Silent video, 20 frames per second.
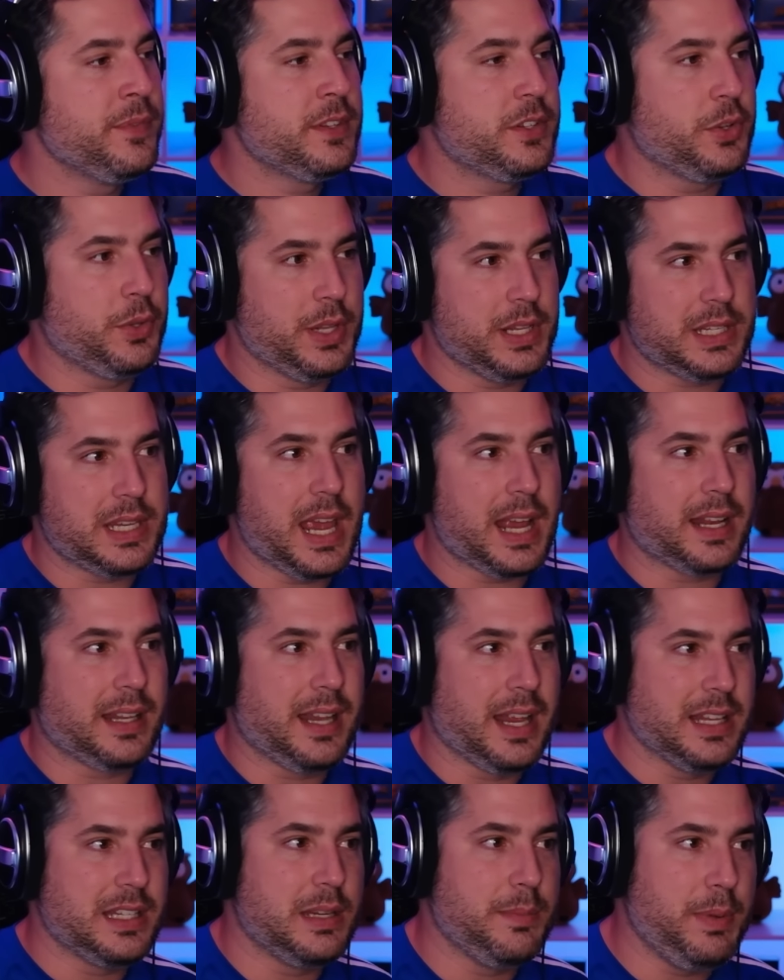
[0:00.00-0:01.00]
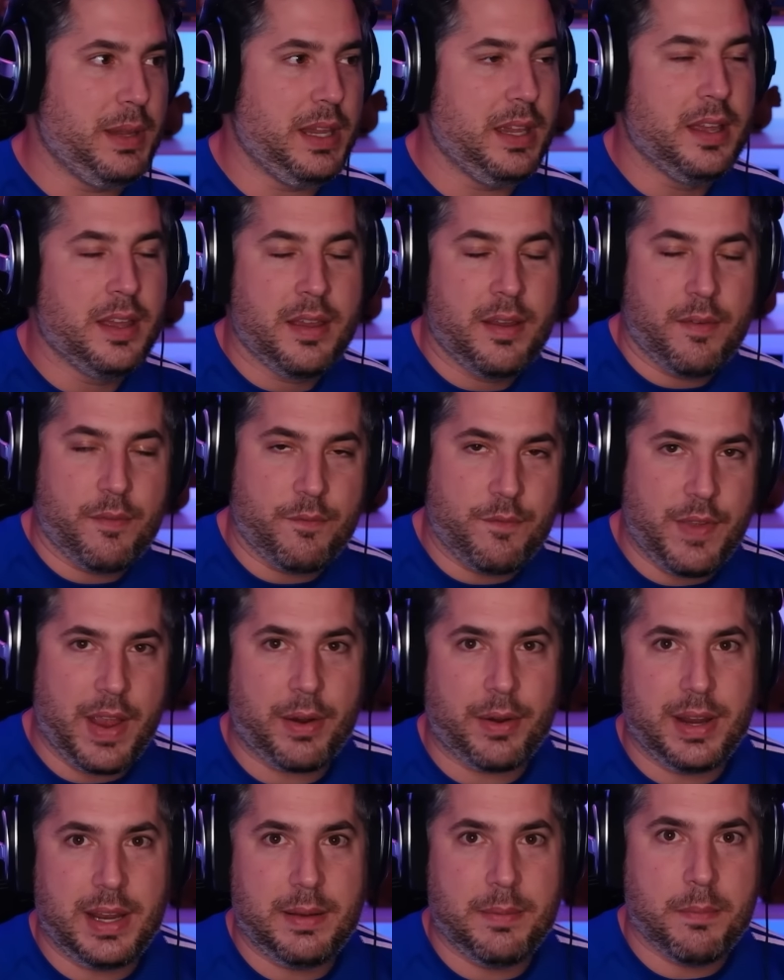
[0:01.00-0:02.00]
So this deck tends to be
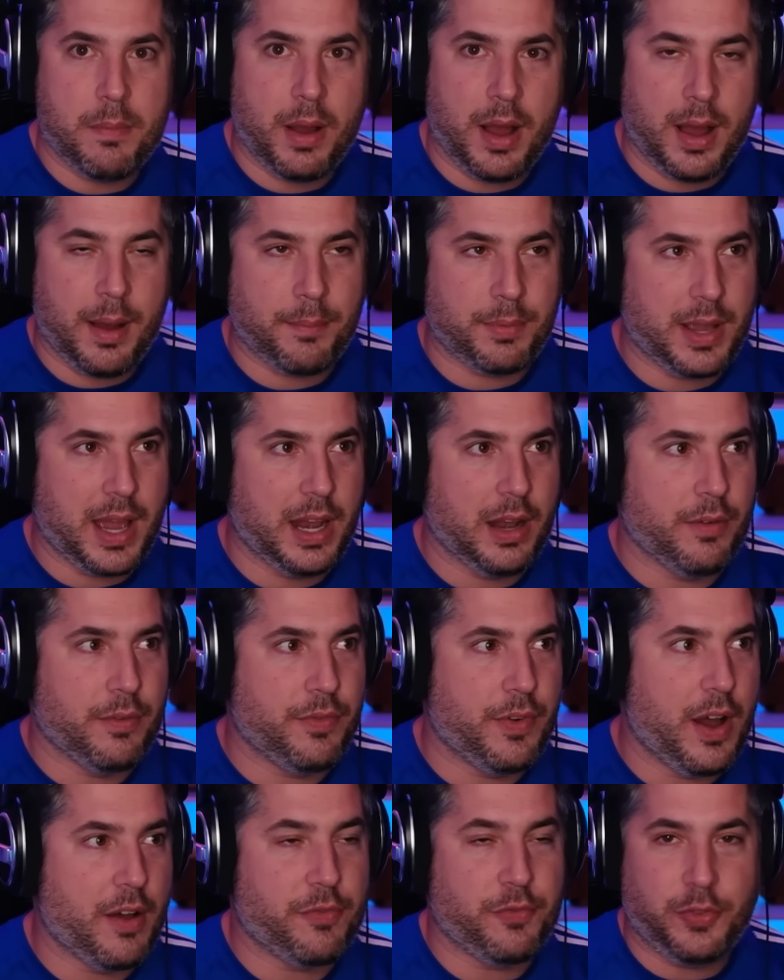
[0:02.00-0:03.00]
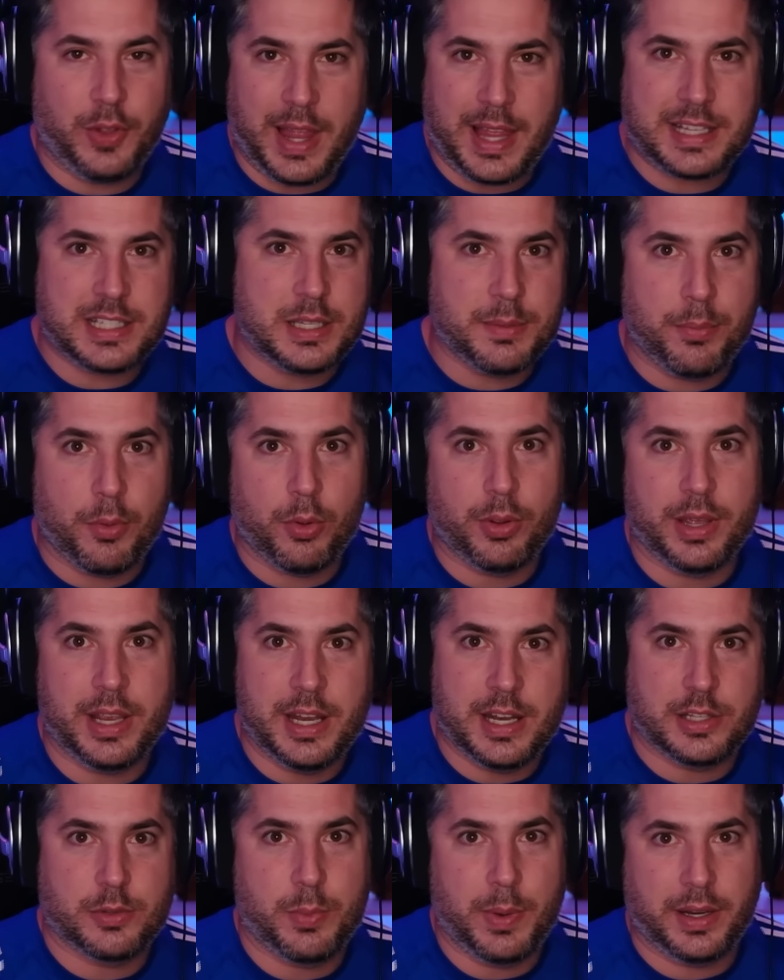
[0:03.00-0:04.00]
very um, kind of uh, flexible
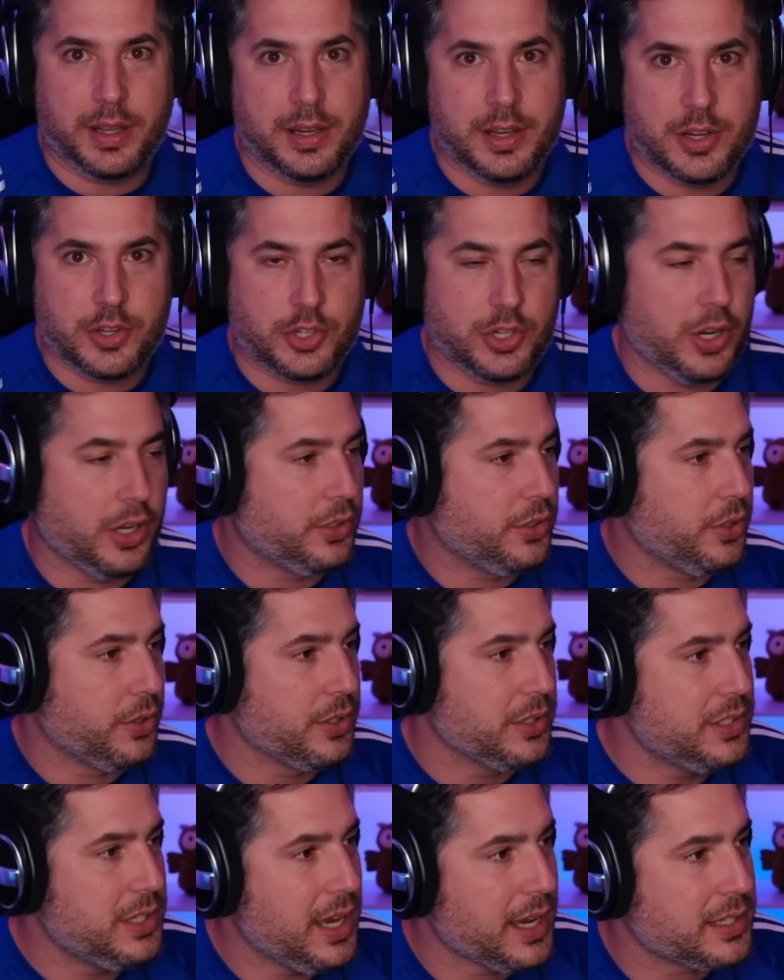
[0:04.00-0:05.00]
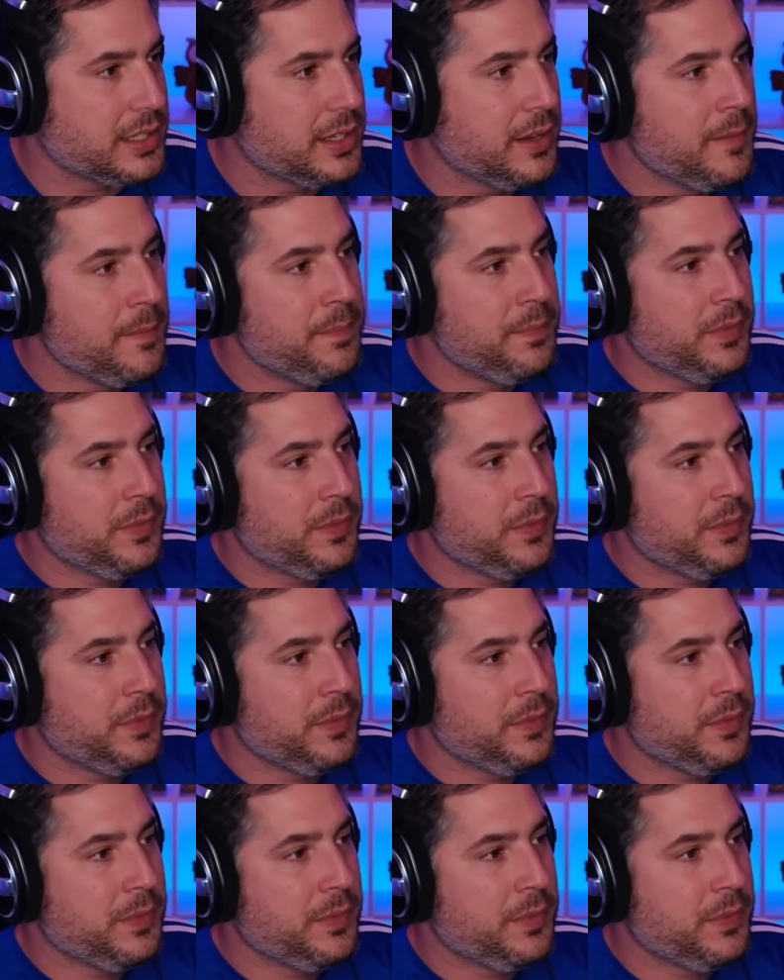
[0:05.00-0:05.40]
in its win condition on turn six.